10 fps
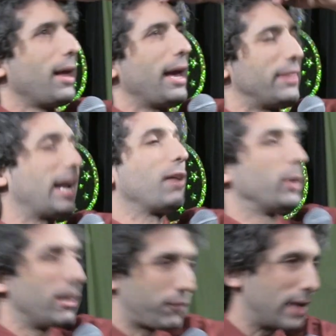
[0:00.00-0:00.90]
And then I
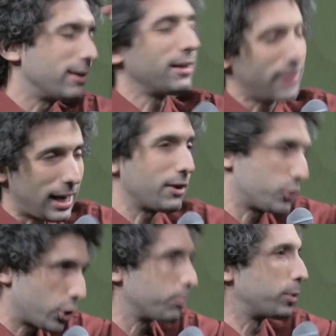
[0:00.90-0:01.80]

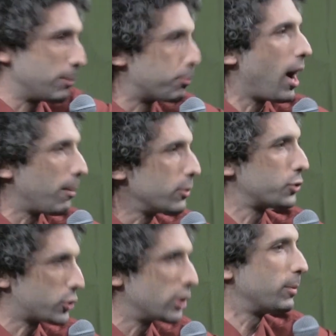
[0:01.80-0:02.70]
should have played pop
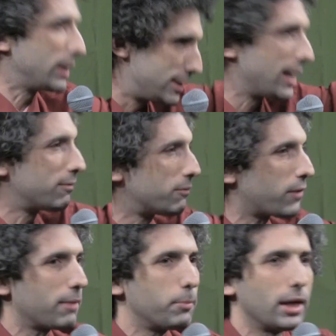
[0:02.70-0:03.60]
music. She'd have been dead in
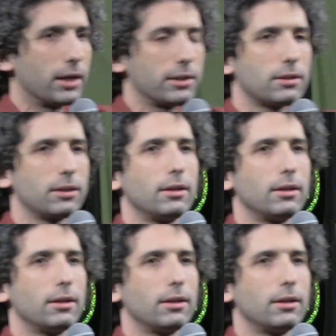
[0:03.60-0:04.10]
5 minutes.